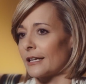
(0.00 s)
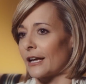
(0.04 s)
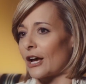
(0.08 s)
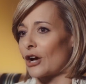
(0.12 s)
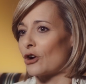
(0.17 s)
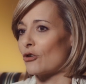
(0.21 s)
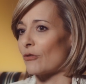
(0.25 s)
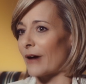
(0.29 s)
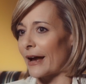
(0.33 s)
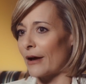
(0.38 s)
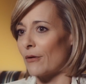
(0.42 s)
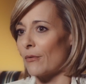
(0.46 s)
a
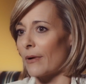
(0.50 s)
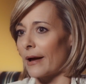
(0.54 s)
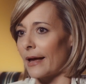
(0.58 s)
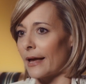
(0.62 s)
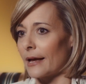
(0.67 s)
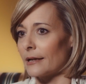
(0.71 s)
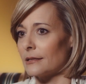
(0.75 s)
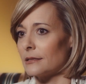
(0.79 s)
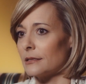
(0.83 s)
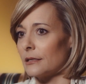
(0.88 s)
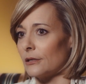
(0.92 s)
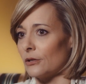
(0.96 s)
great
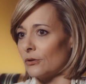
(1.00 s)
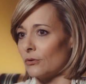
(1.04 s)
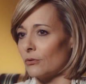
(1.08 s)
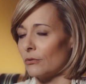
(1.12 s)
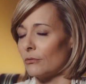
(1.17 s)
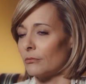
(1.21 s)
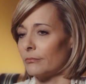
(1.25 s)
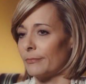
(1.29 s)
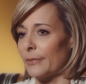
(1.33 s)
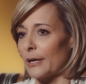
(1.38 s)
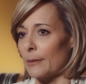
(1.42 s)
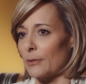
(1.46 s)
way
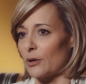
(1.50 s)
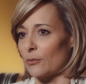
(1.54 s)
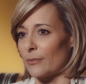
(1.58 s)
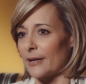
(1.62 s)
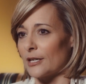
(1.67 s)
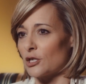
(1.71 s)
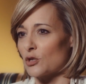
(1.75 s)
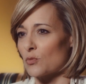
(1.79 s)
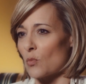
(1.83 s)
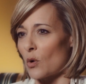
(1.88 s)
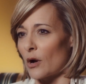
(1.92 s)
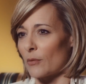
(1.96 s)
to be able to
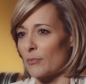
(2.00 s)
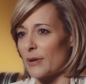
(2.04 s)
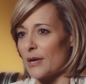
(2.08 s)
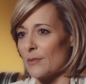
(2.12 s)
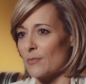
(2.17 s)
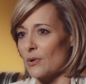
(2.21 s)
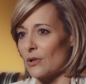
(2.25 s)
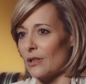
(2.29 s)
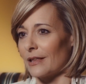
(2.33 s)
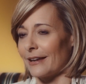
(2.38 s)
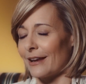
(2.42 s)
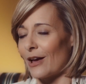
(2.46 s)
reach more
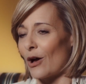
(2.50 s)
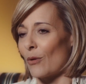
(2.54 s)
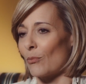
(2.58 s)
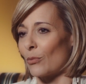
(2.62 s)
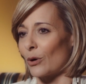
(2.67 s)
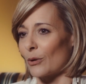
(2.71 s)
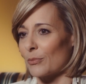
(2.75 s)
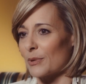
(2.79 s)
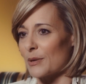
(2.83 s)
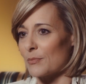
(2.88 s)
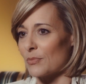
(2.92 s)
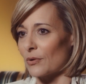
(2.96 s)
people and help
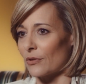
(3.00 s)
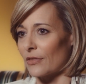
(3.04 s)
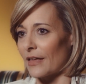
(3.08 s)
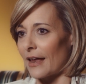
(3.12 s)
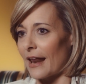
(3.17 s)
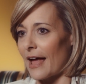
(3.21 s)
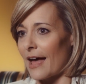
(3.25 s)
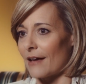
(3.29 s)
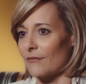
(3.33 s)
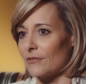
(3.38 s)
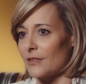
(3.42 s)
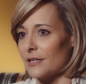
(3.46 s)
more people
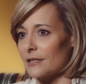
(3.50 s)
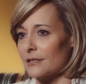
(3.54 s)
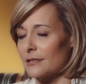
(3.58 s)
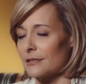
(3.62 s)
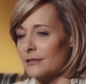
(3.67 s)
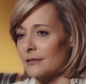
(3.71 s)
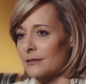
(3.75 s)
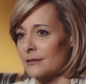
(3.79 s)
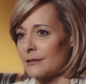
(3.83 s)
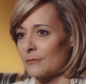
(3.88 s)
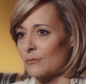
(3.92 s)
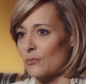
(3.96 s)
that have
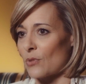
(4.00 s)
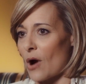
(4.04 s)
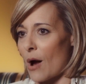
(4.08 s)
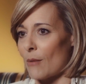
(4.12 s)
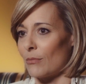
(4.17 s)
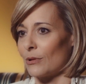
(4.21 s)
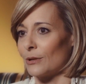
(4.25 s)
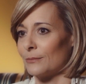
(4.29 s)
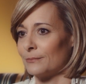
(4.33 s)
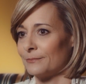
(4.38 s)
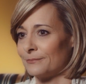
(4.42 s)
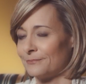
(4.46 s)
this
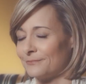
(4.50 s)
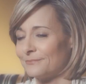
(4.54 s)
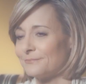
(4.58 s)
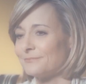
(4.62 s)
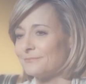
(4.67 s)
problem.